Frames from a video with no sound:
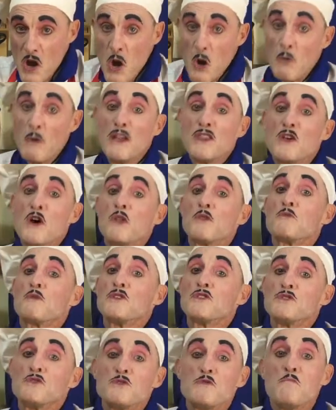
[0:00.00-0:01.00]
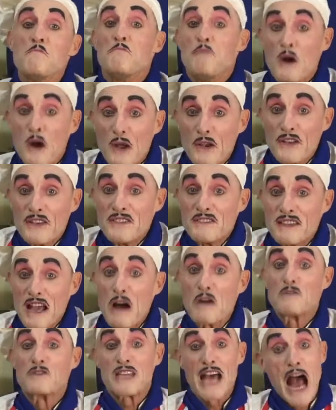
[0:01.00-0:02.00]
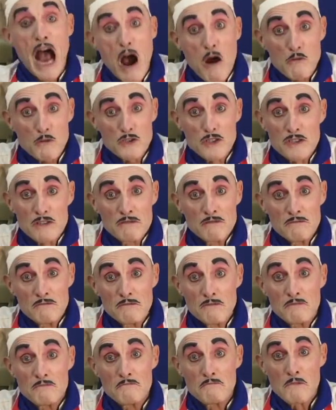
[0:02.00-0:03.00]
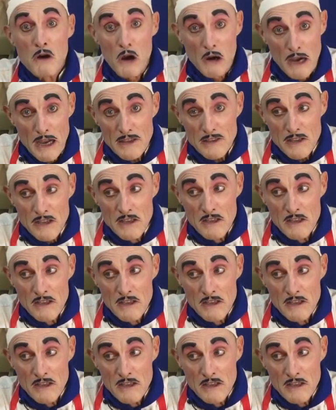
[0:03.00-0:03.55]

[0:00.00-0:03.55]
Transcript: we don't want you to burn down the house. Alright?